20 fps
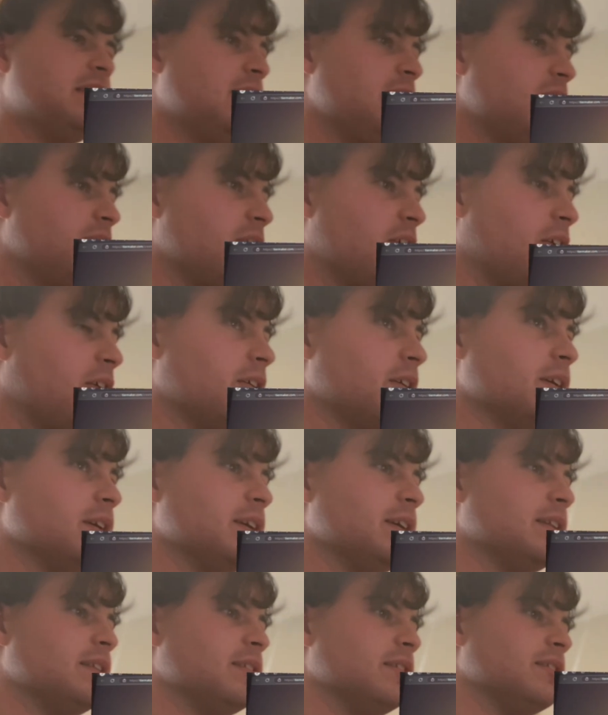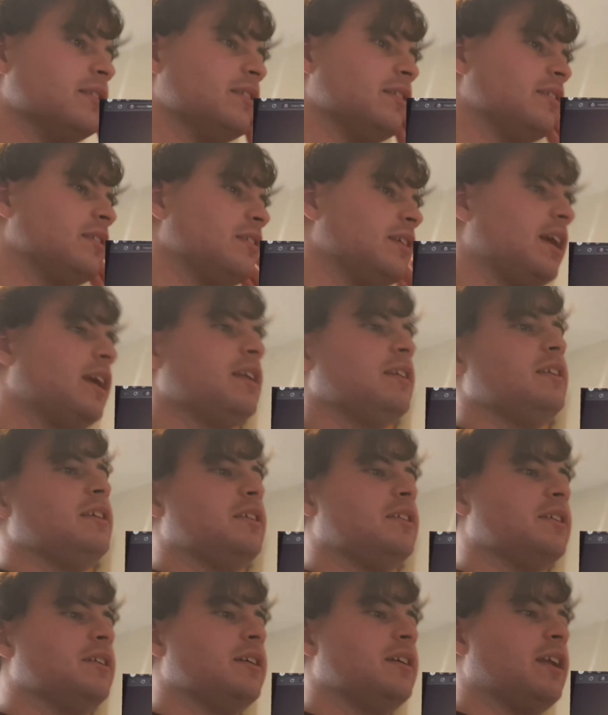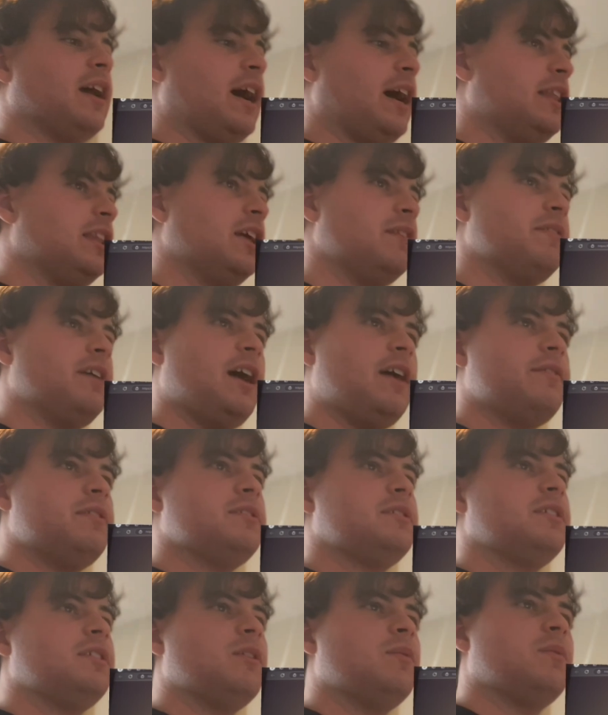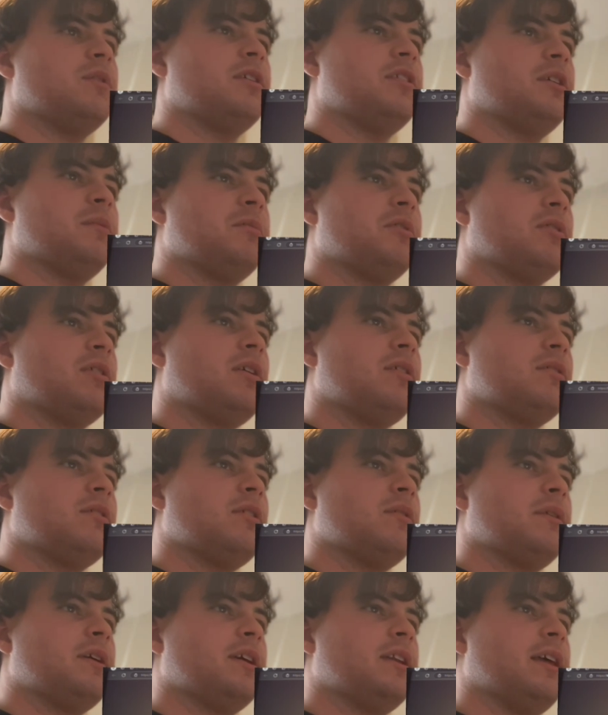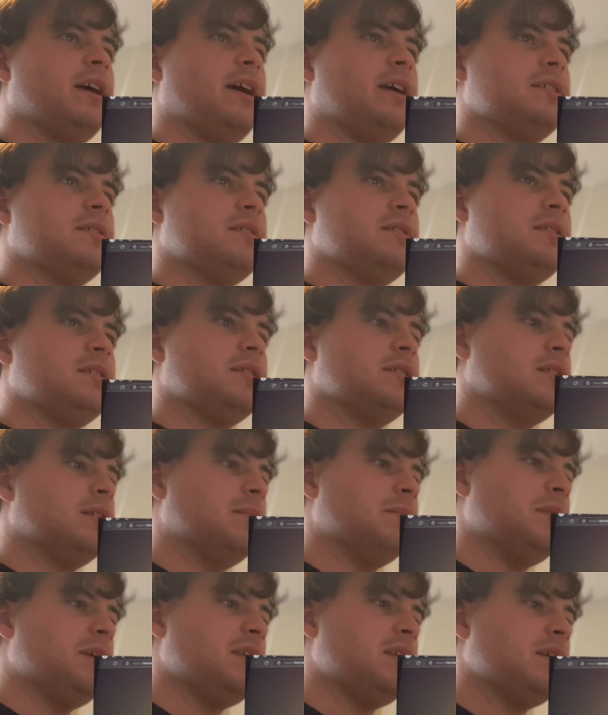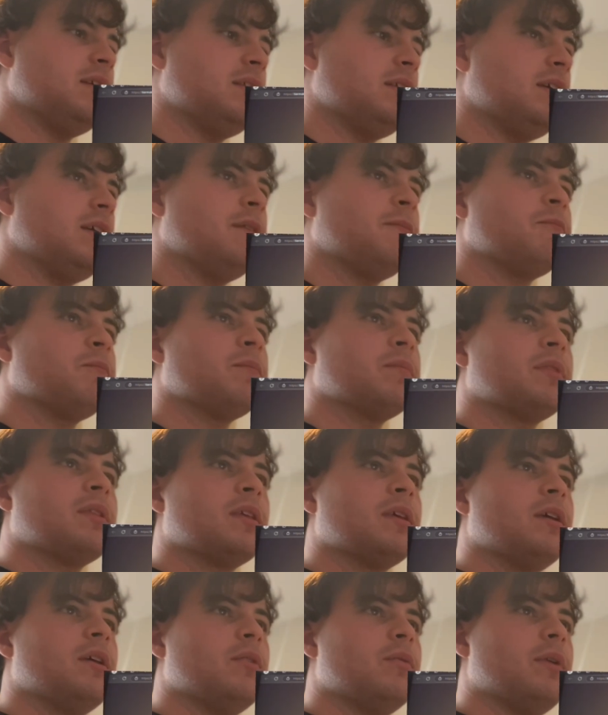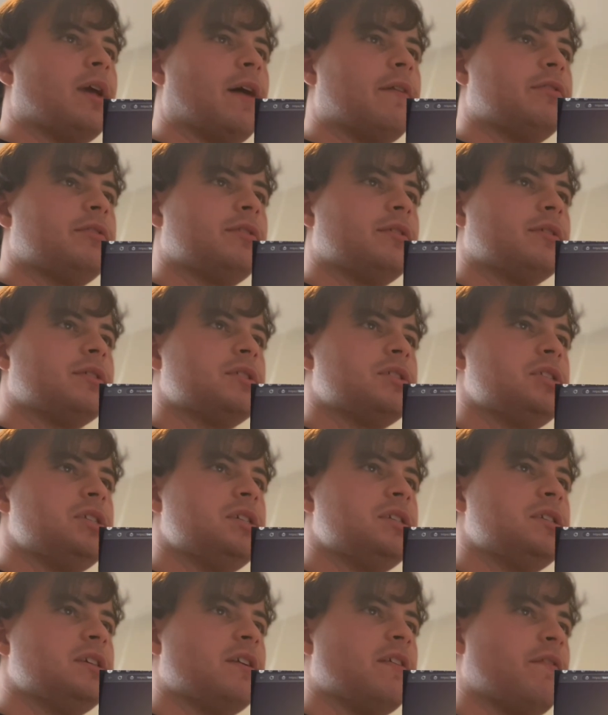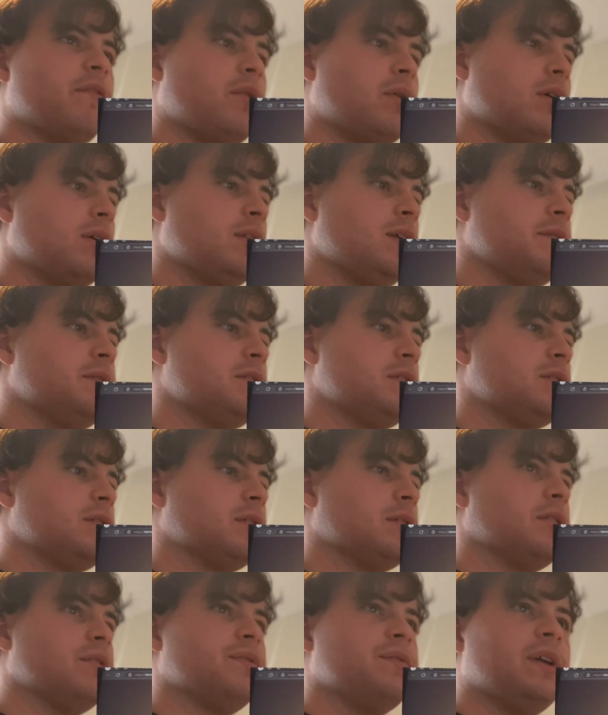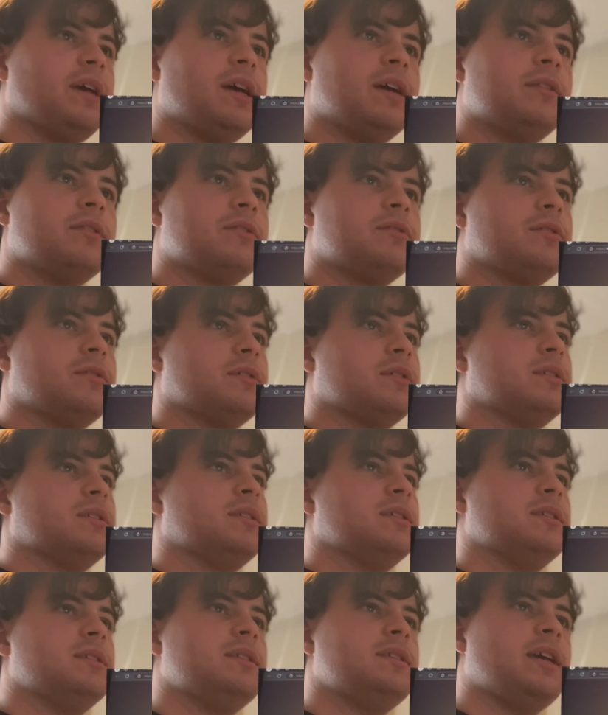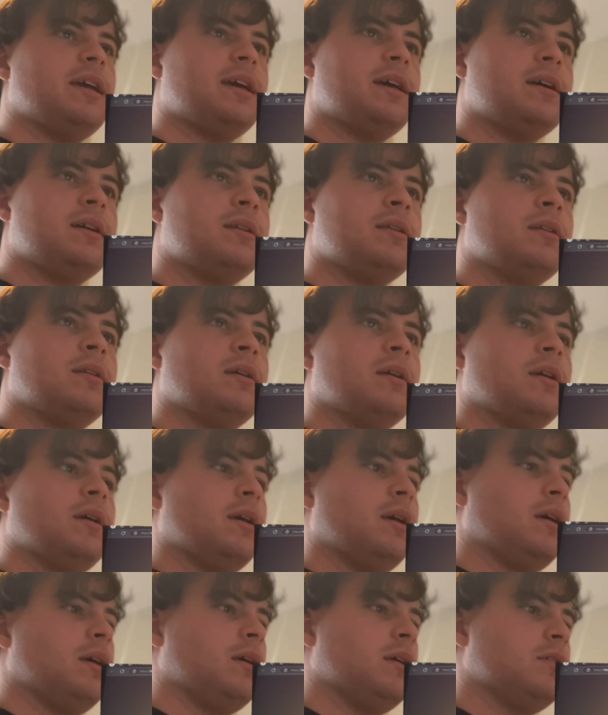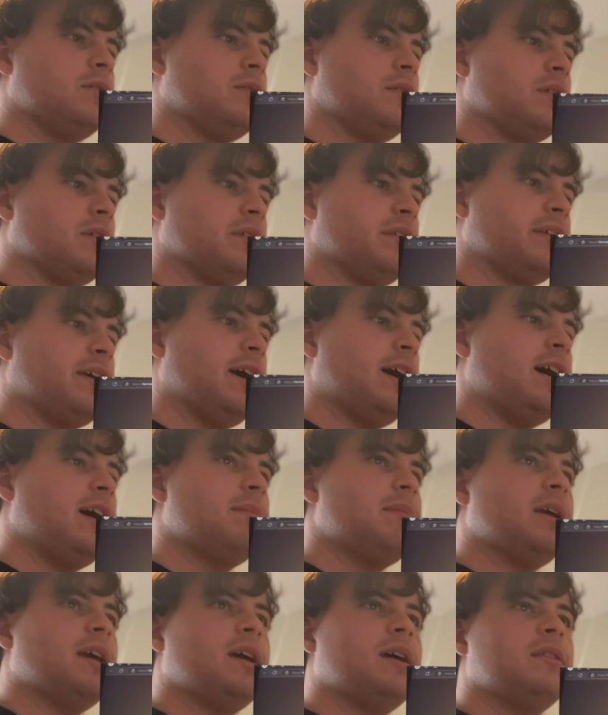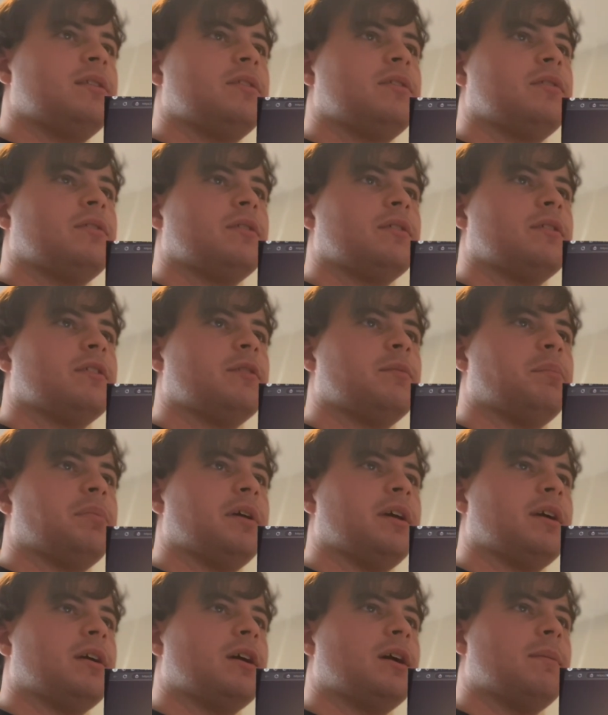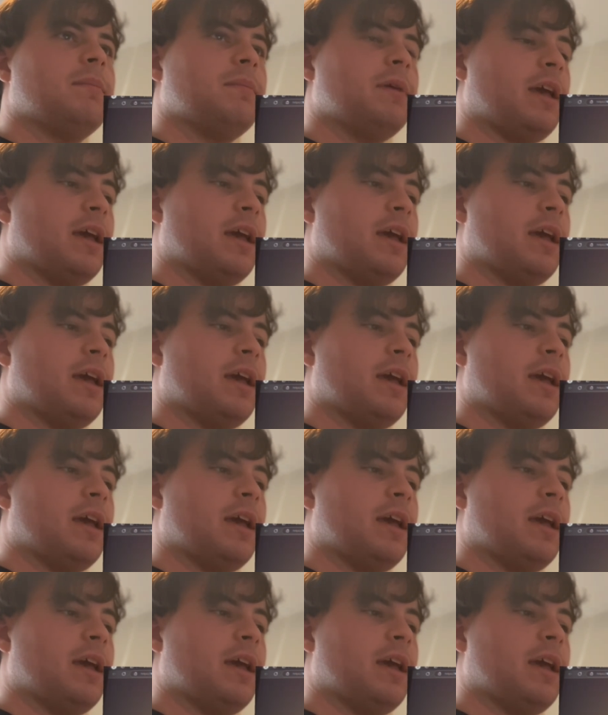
These are insanely good. I love every single one of them. They're all going into S tier immediately. We have Circus GT and Forklift, the Circus Van, the Circus Sedan, Circus Cab, and the Circus Pickup.